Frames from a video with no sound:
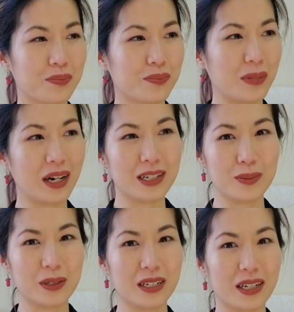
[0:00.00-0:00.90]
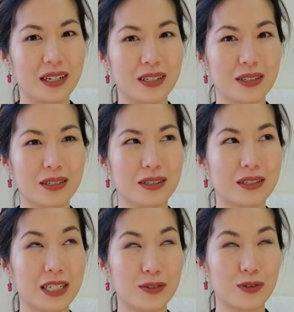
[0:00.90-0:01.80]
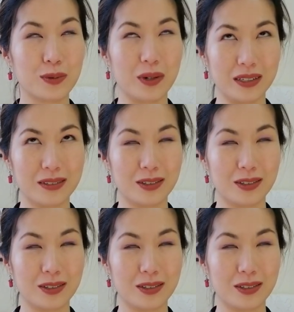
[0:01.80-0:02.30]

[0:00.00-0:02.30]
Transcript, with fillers: My husband is 6 foot 1